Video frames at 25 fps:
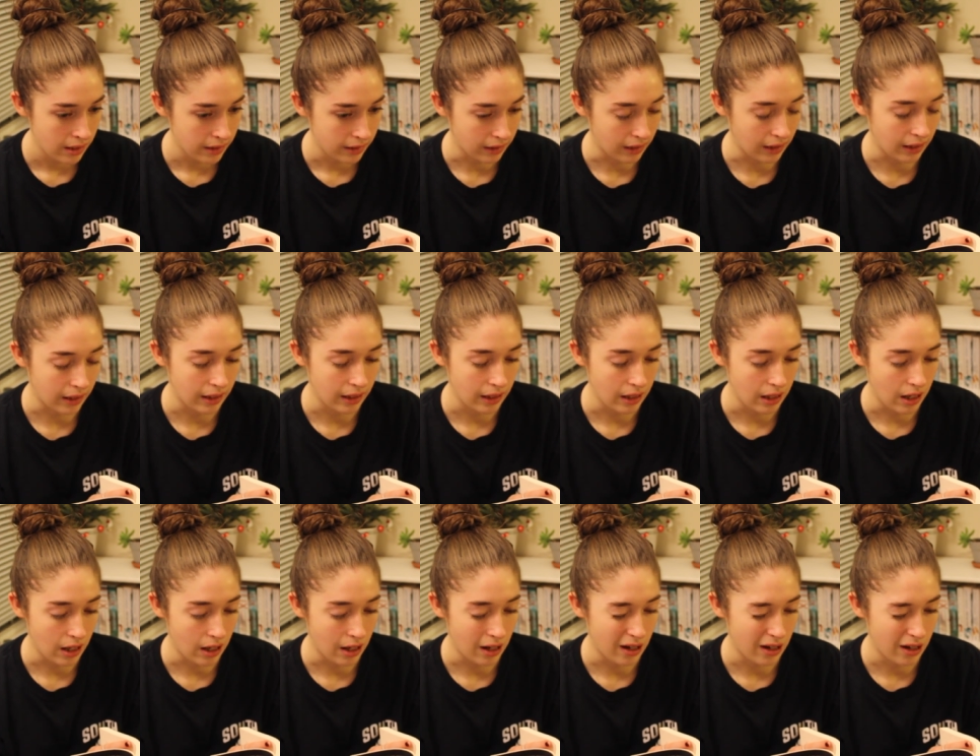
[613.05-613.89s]
like
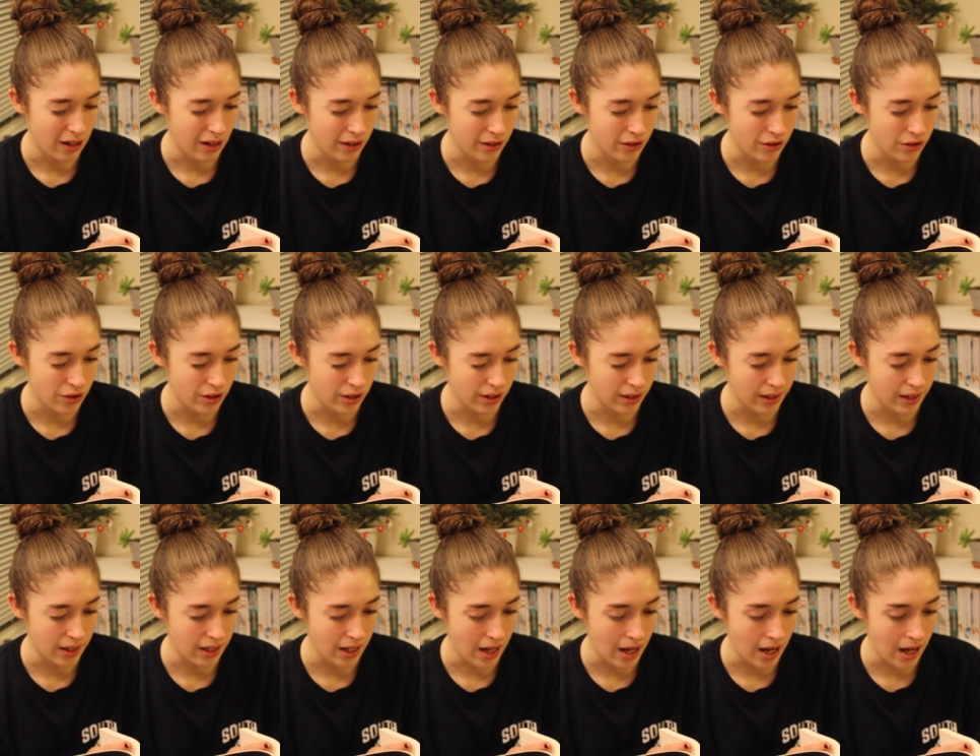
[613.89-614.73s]

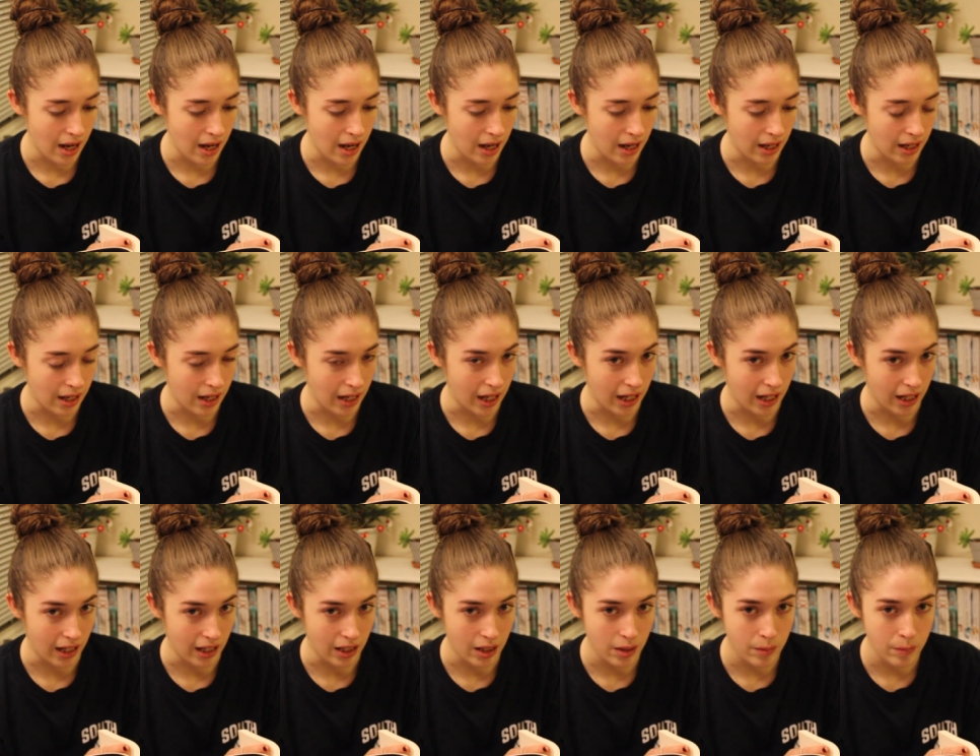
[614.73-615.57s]

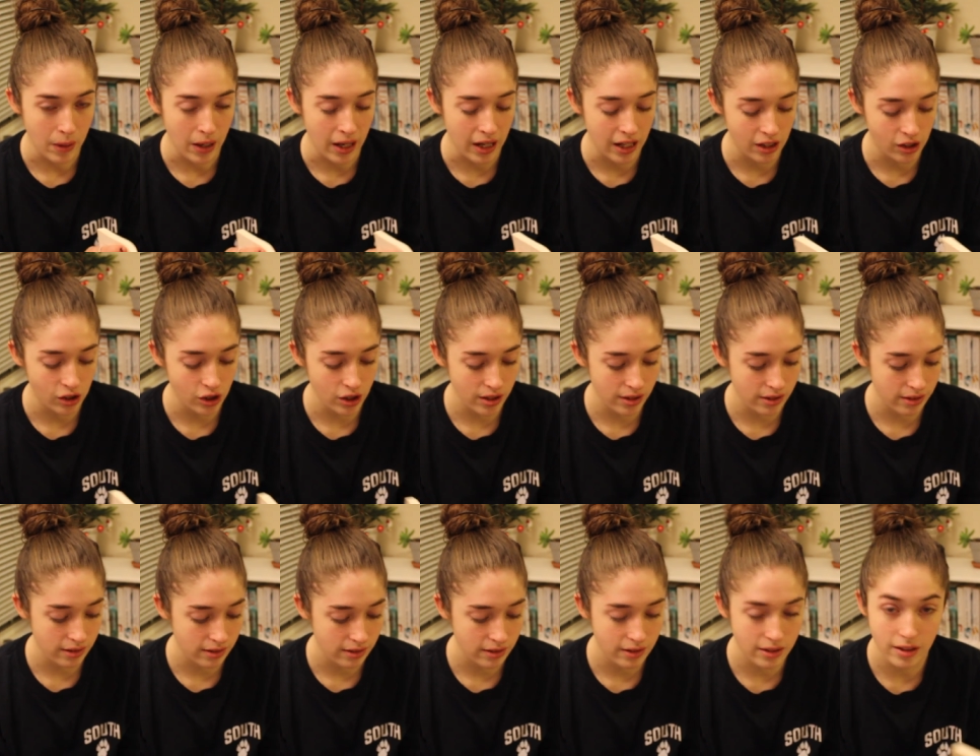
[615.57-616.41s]
180
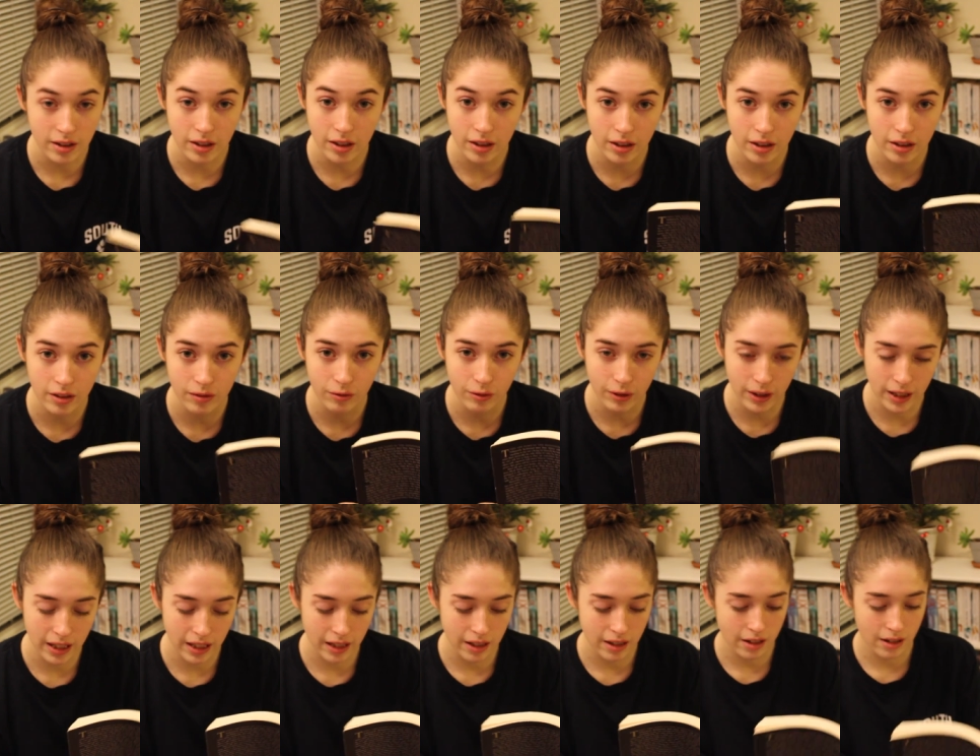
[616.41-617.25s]
pages to
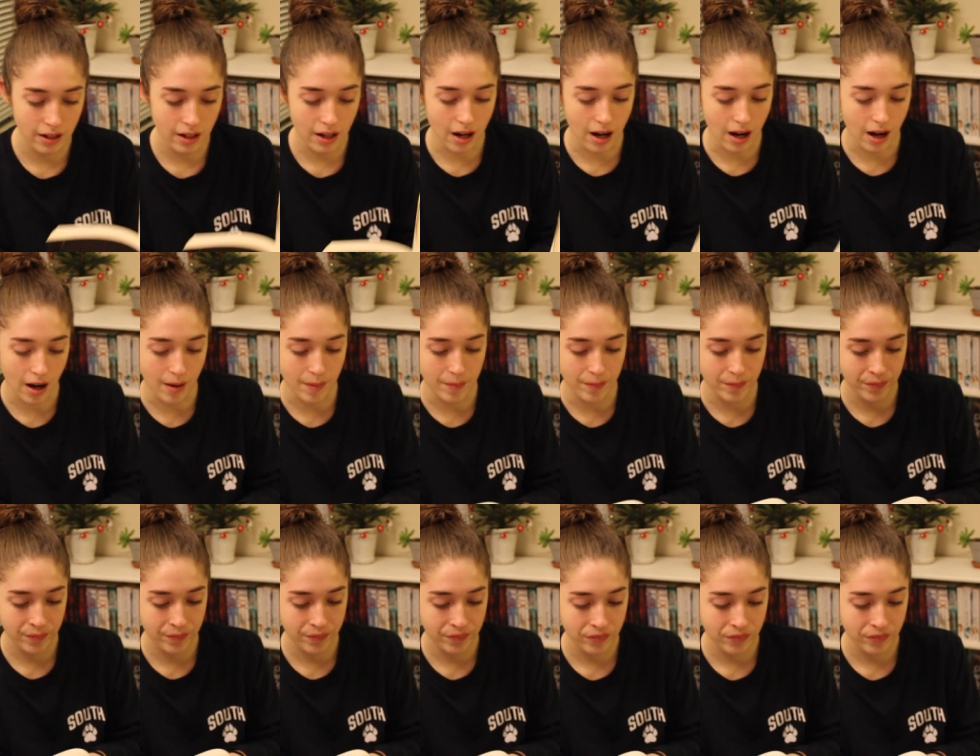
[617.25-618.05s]
read. Um,